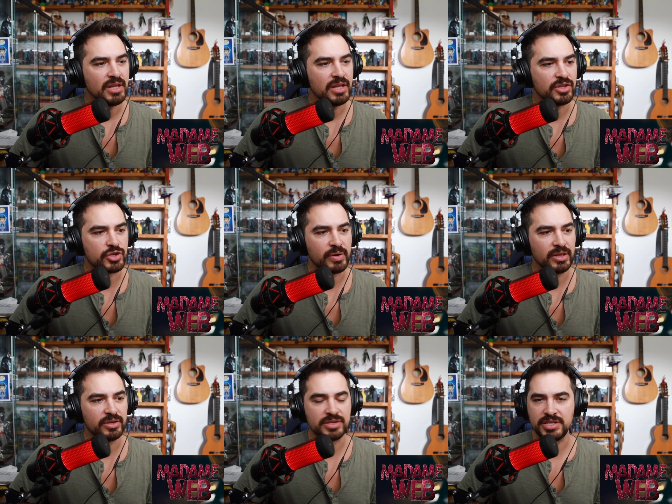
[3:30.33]
The trailer
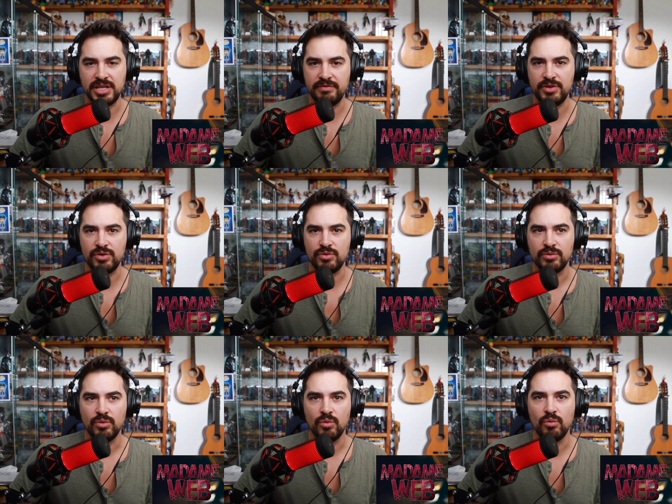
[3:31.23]
doesn't give you
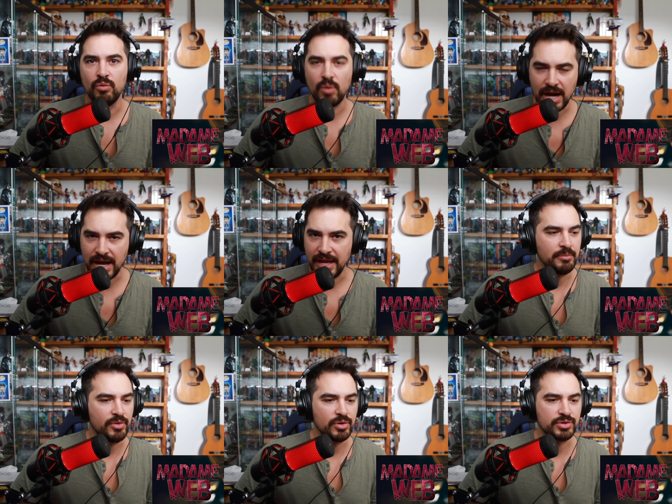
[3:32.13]
why.
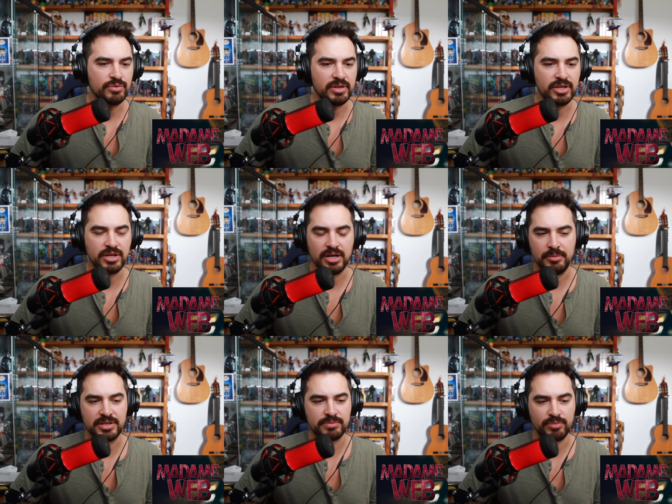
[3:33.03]
Those who read the
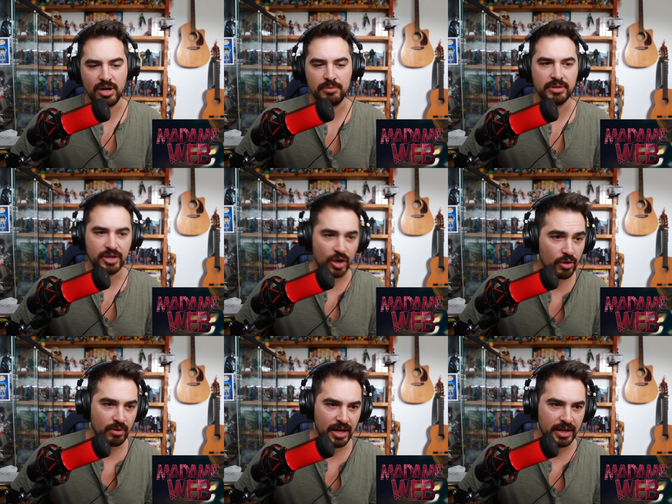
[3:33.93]
comics probably know
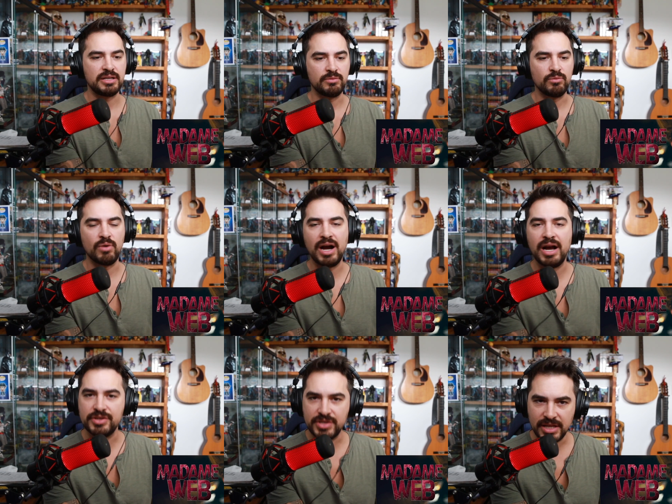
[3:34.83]
why. Why
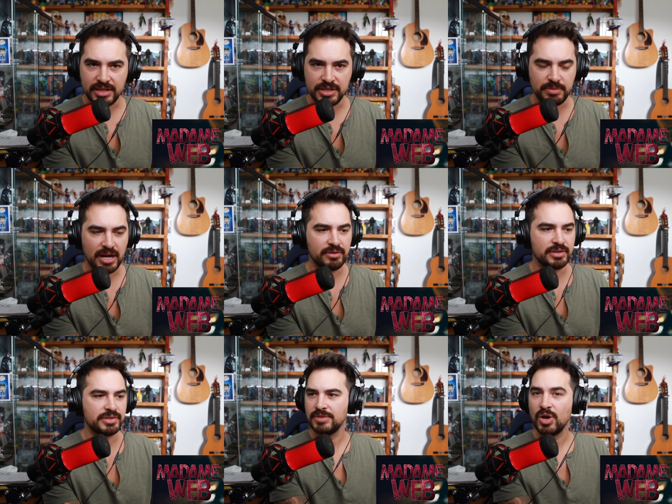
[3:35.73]
does she get these
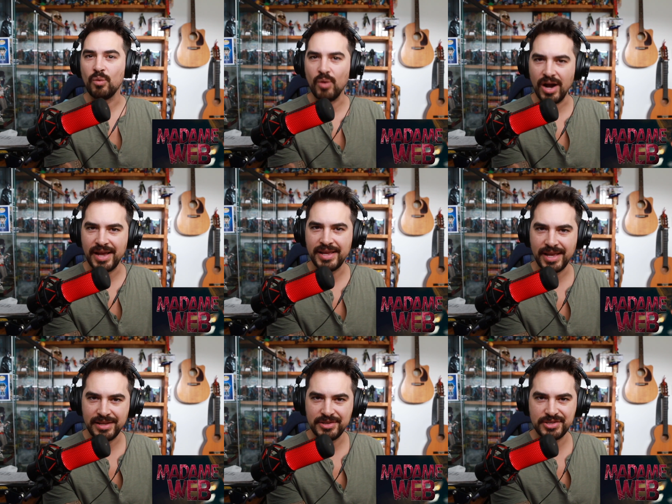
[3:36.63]
powers? Why
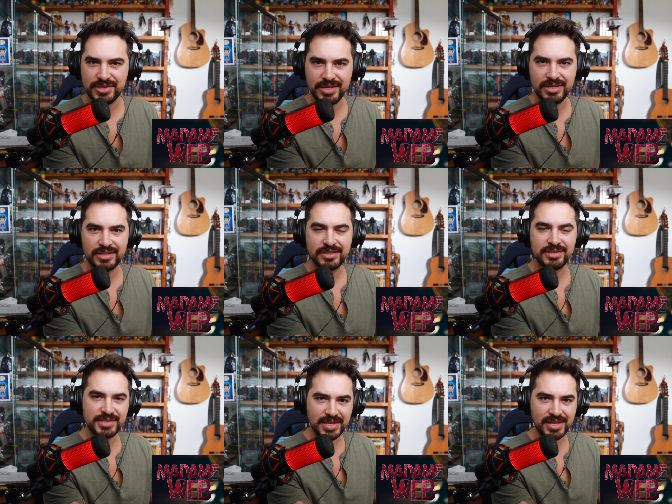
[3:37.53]
can she
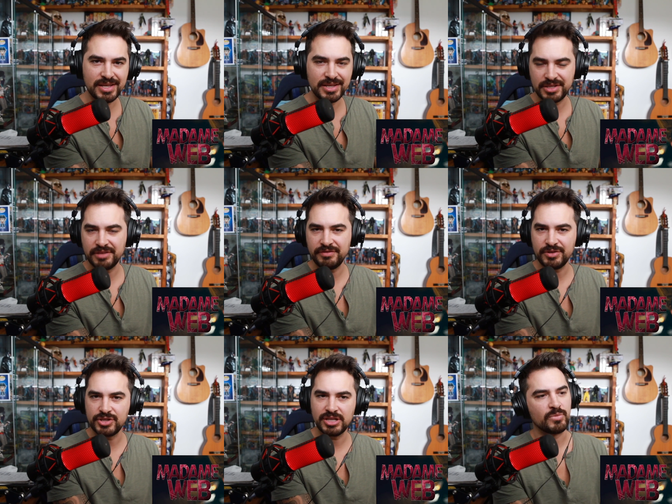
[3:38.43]
see into the
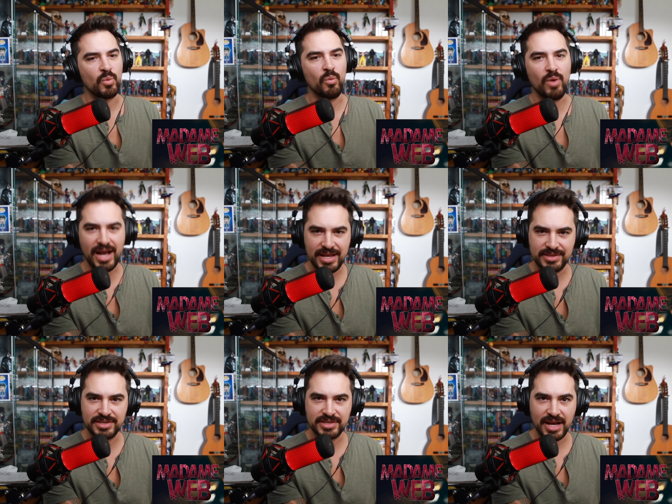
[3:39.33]
future? Why is
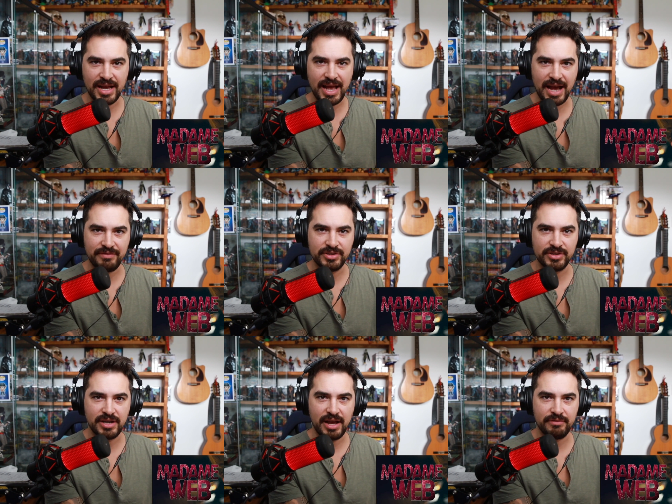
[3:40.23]
this guy
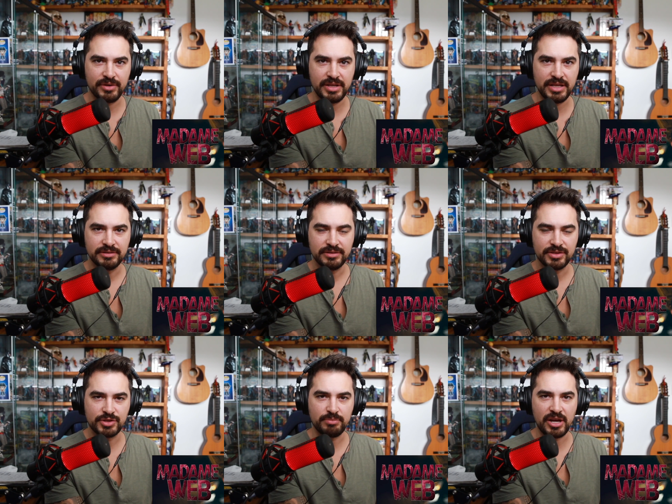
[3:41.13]
after every
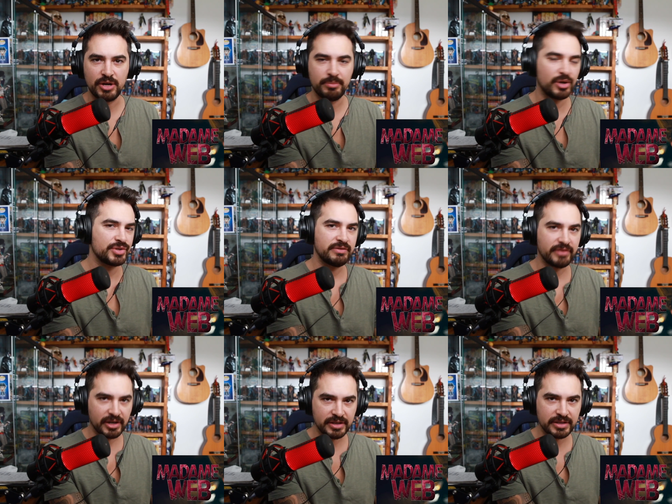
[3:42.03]
Spider-Person
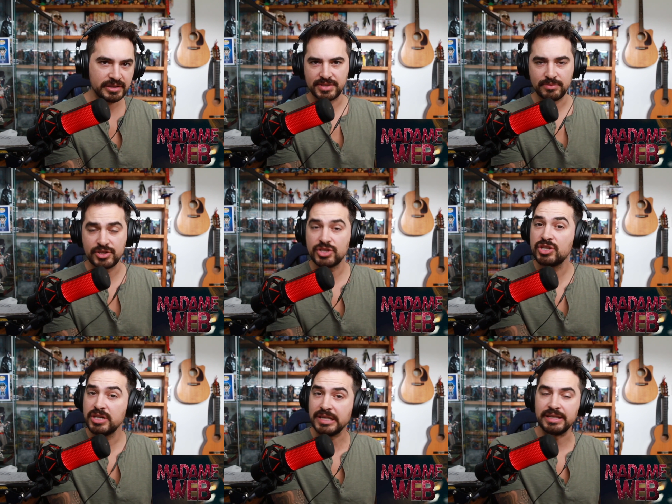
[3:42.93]
variant? Which is
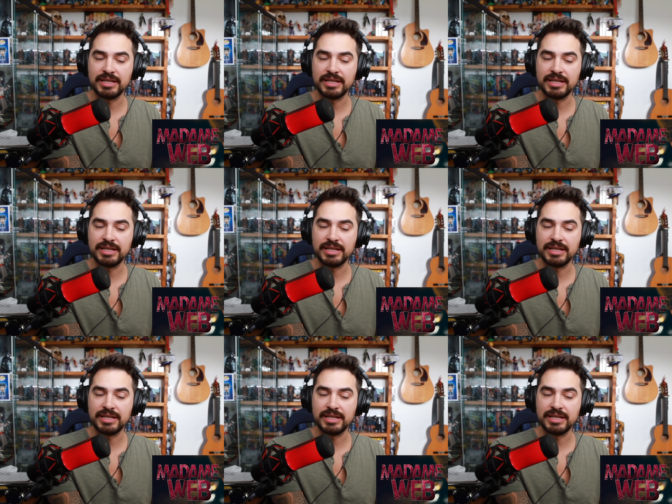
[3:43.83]
good.